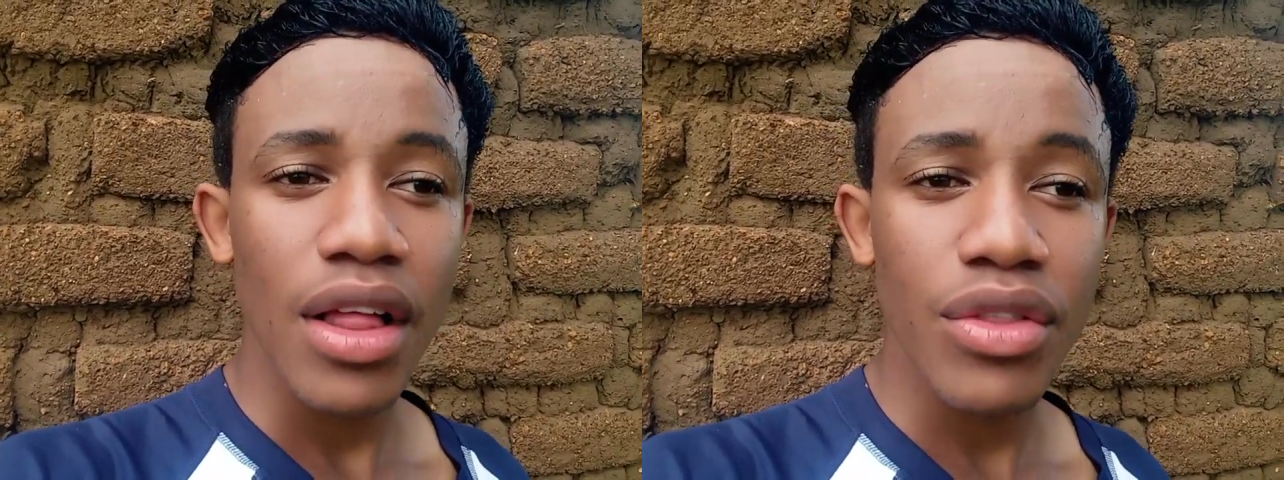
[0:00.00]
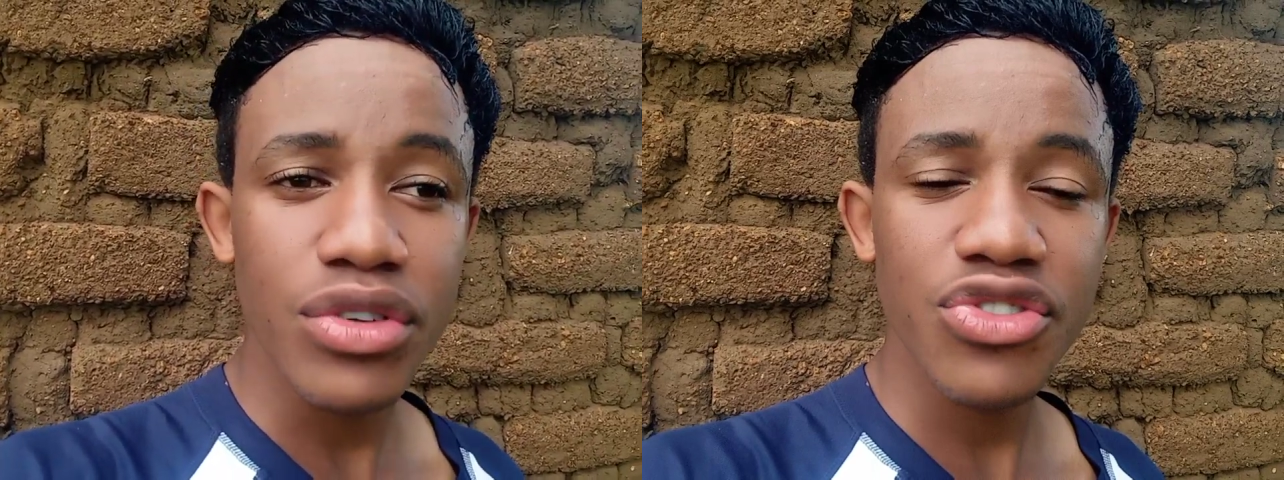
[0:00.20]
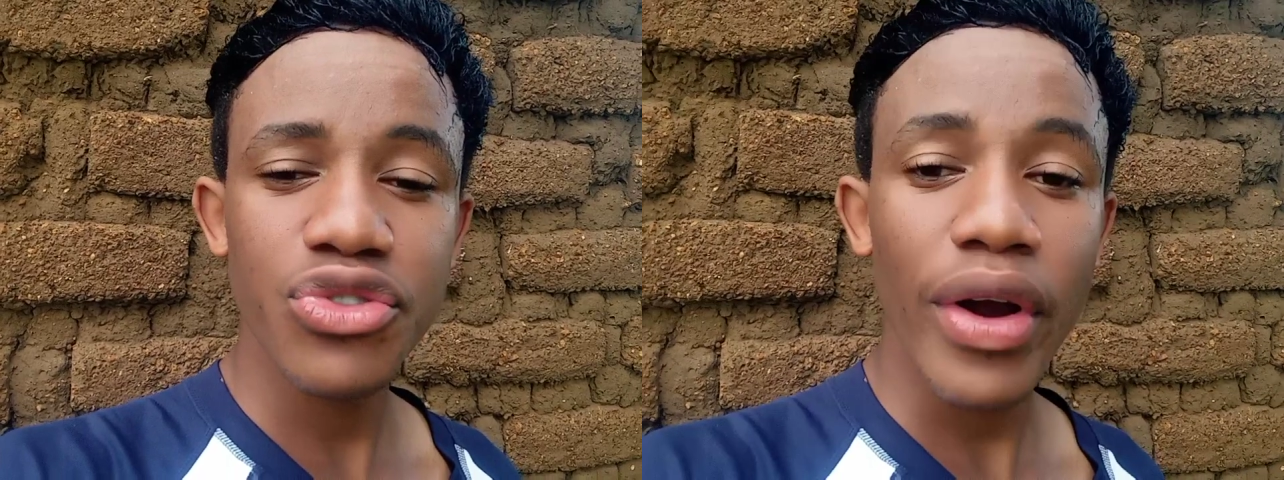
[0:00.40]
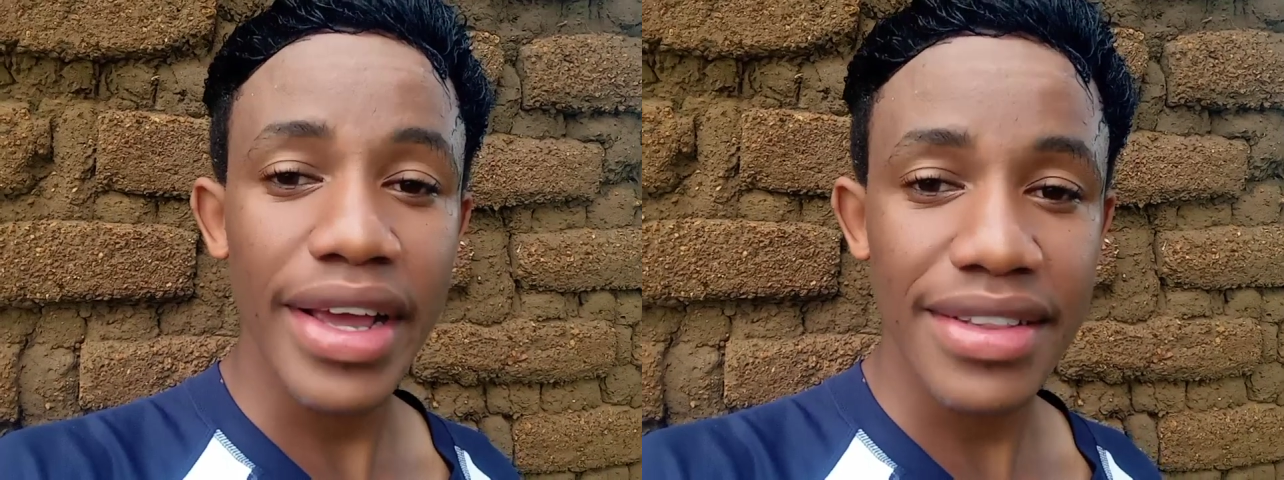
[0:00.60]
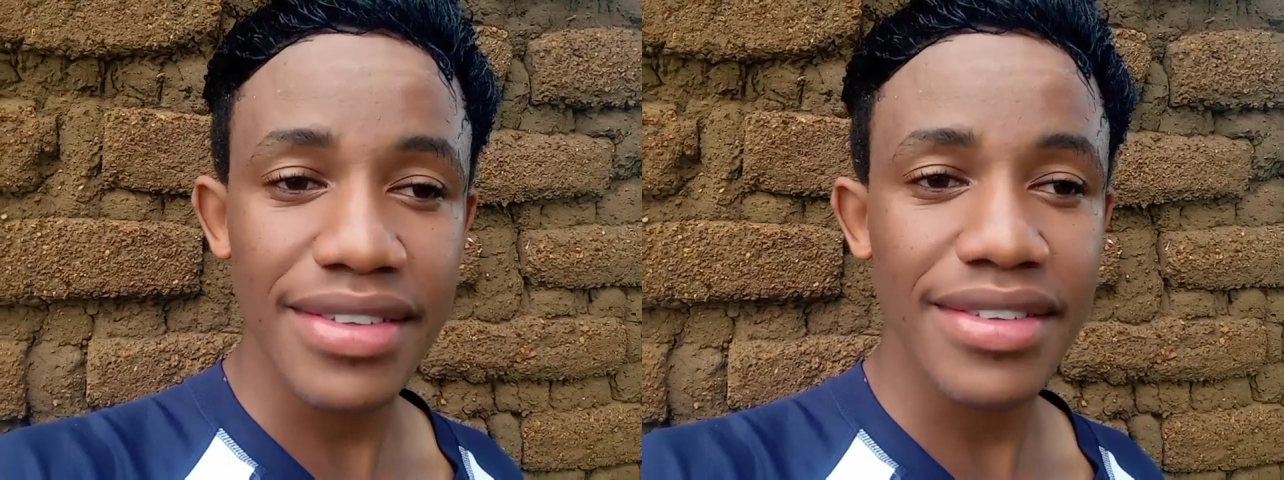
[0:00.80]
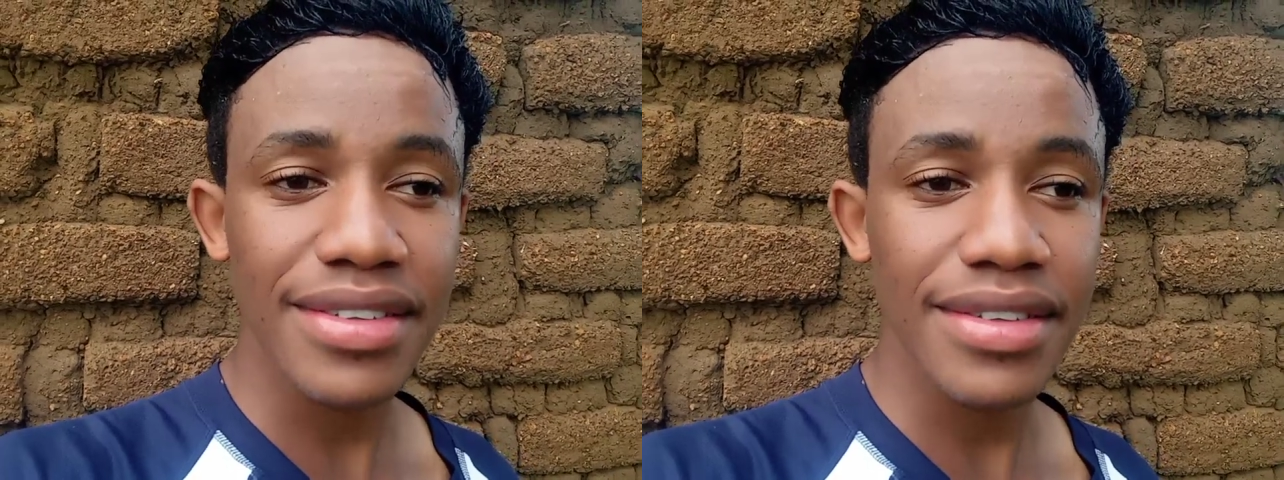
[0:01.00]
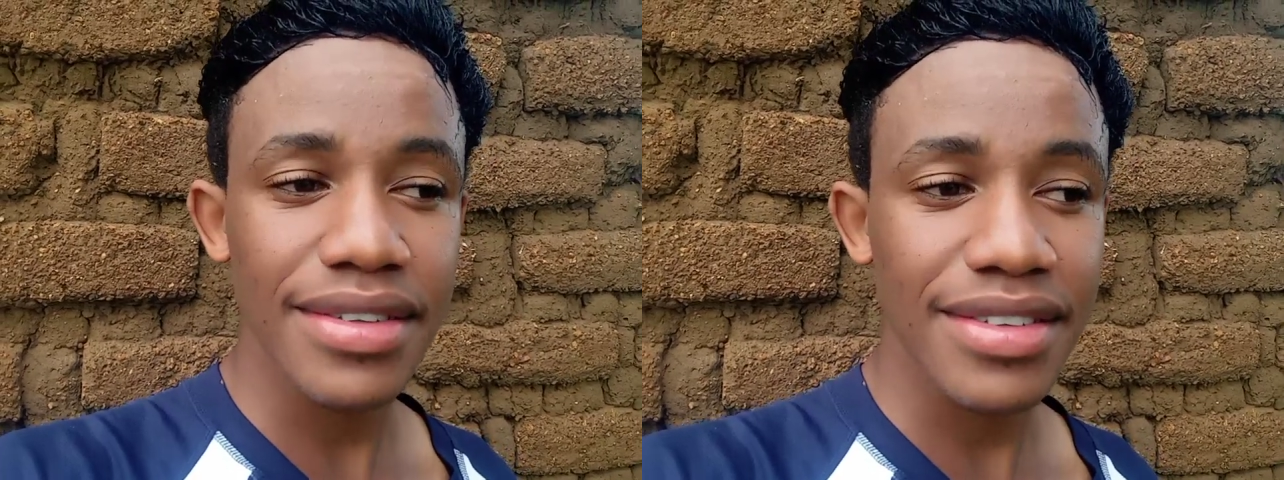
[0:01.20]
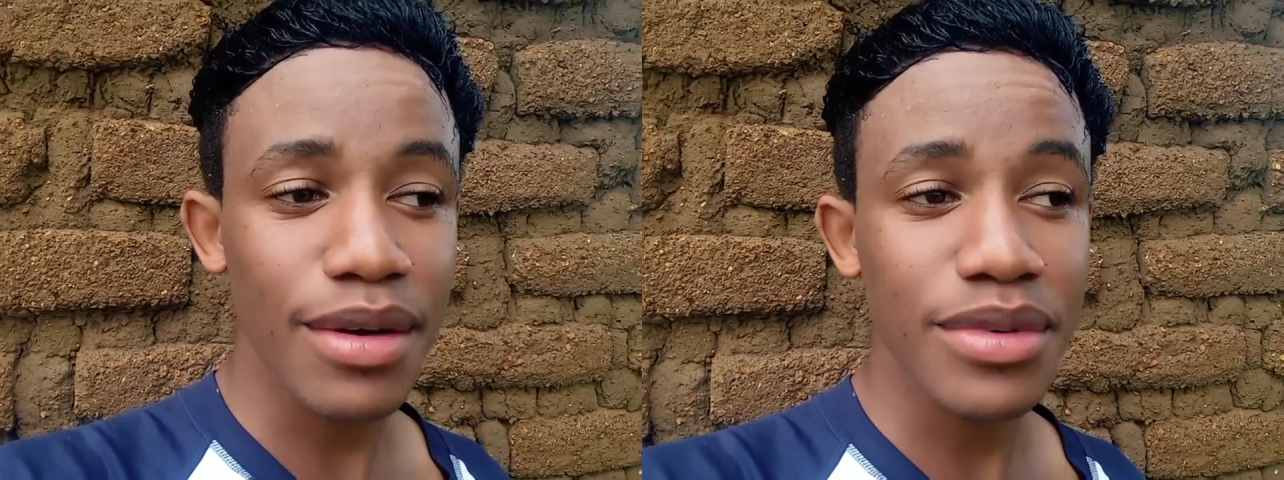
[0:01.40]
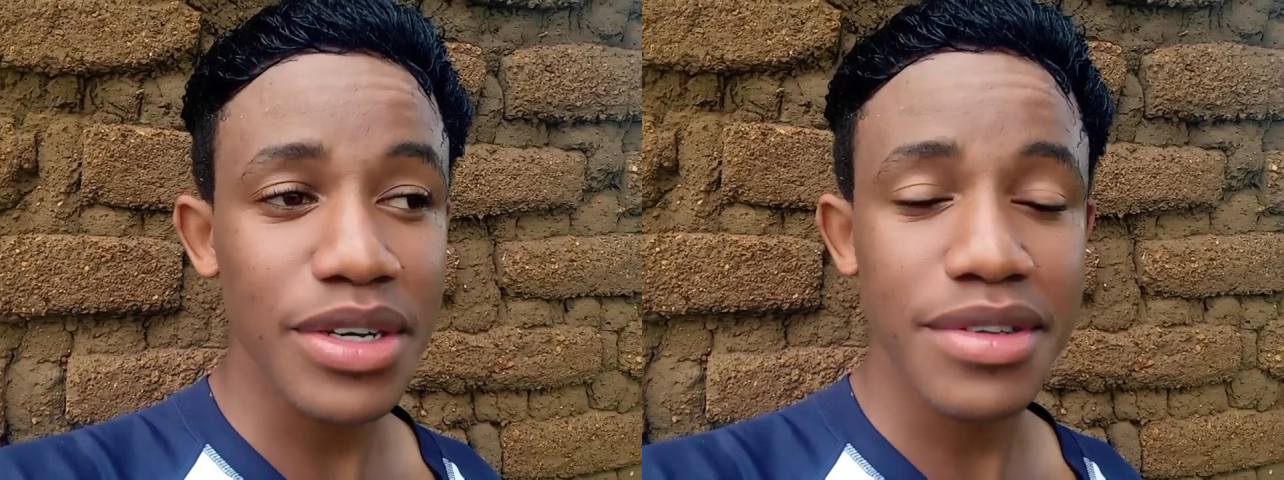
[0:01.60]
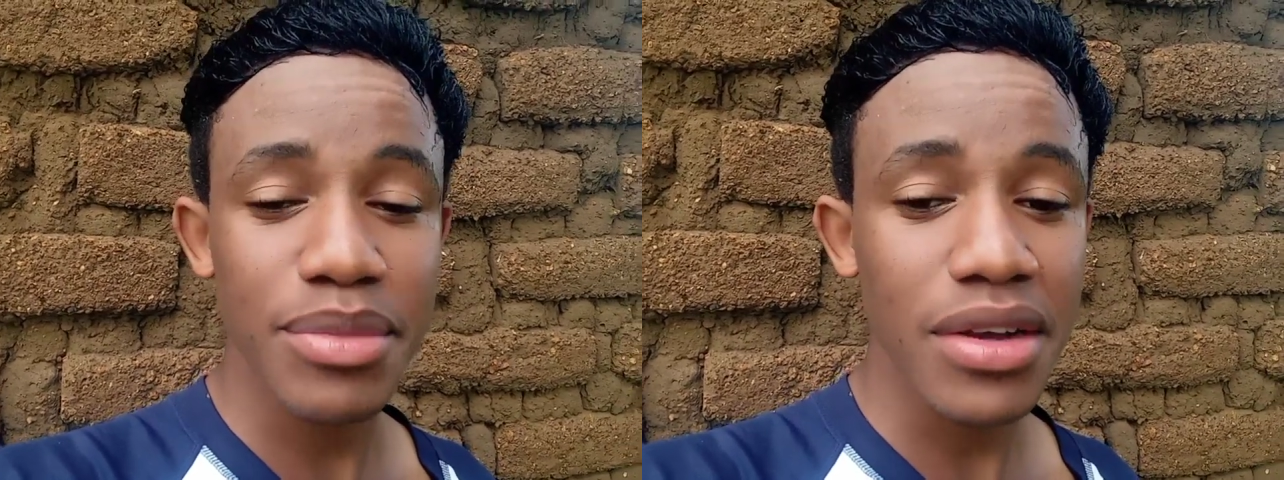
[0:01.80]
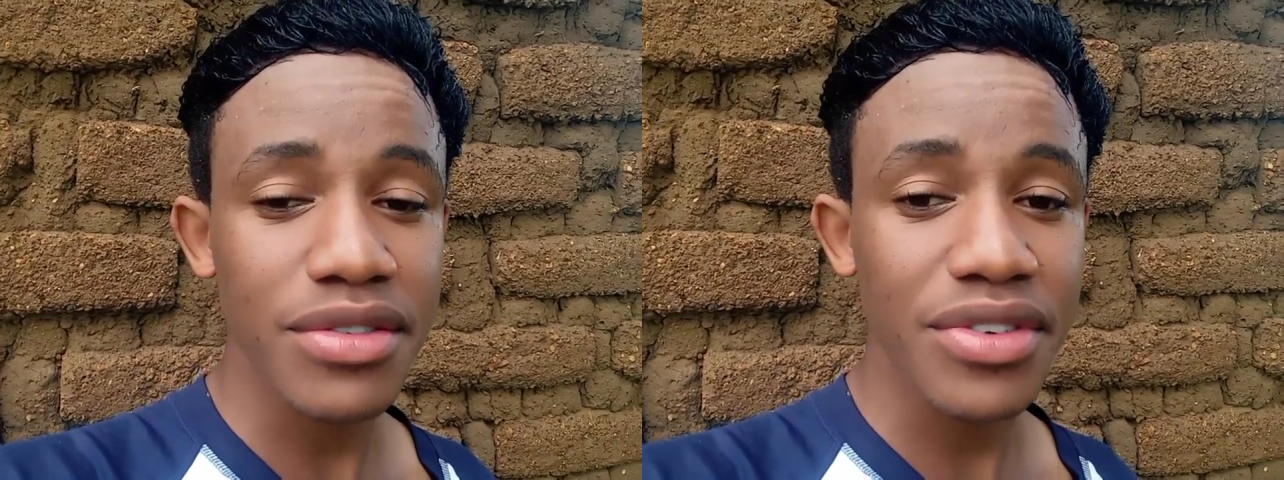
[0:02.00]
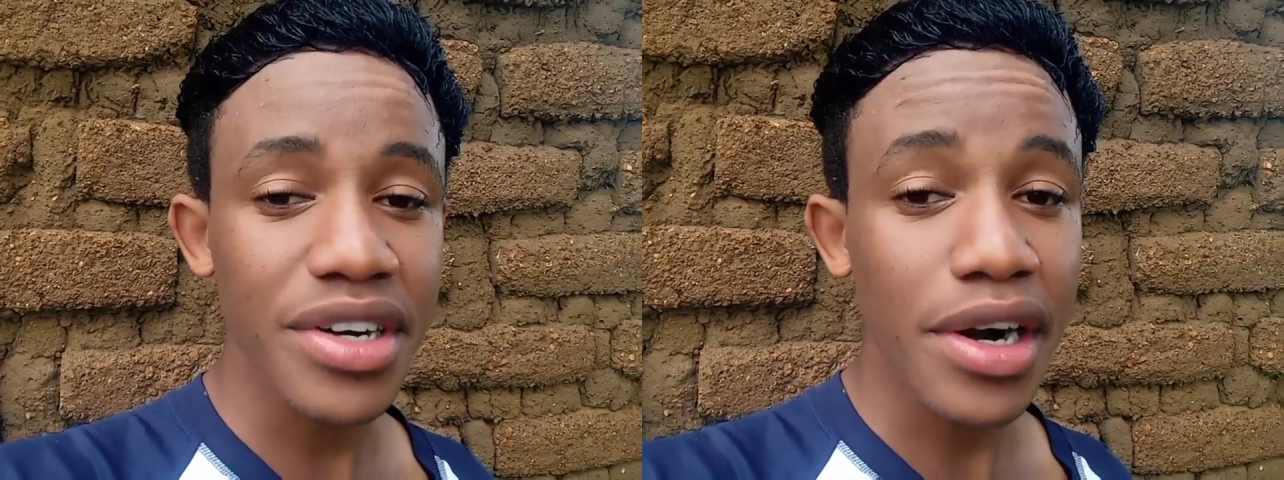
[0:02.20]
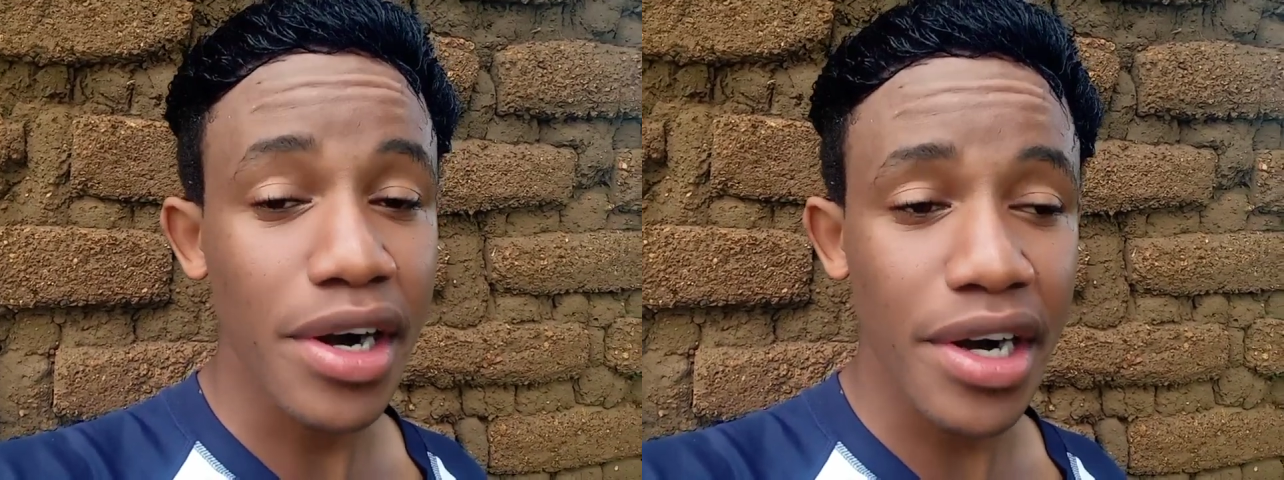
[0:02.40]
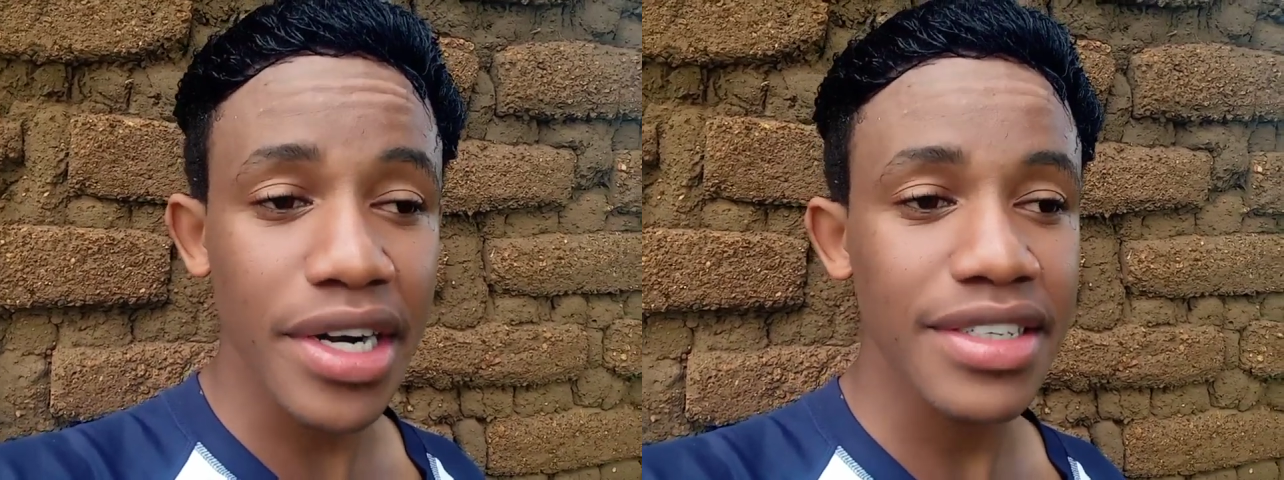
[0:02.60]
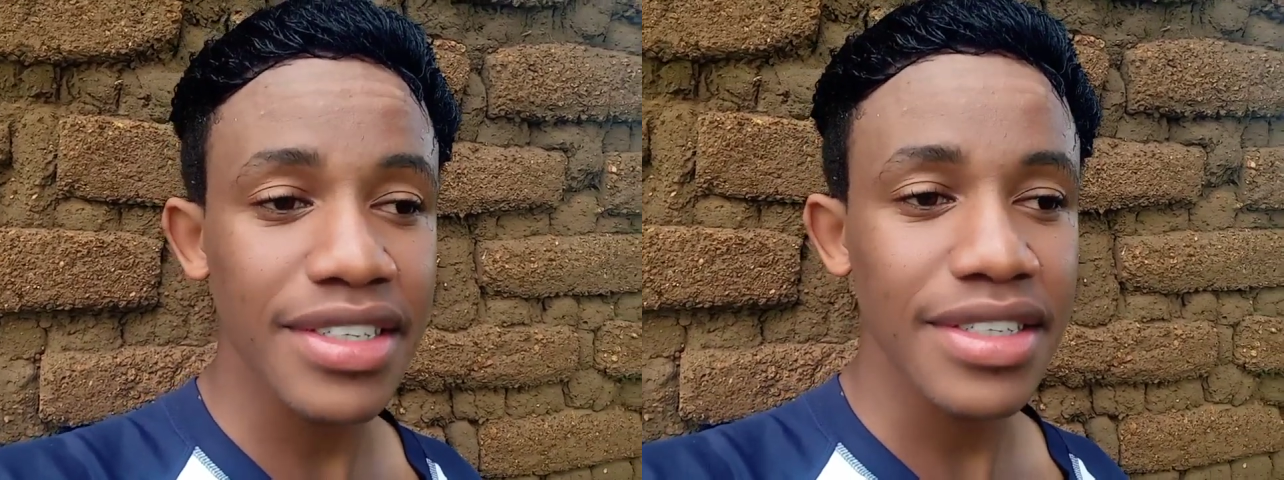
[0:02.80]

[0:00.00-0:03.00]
Those friends, sometimes it becomes very hard